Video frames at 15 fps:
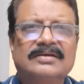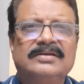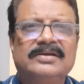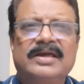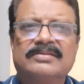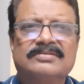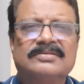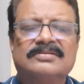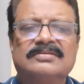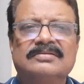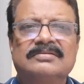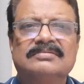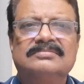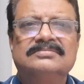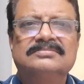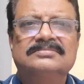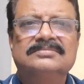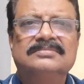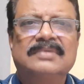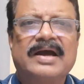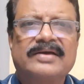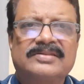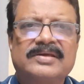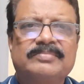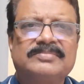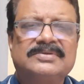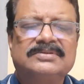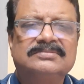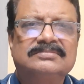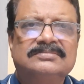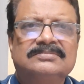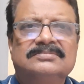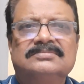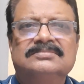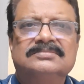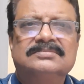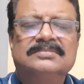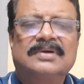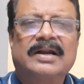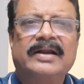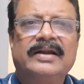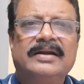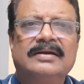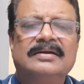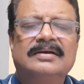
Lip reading: yes, accept, right?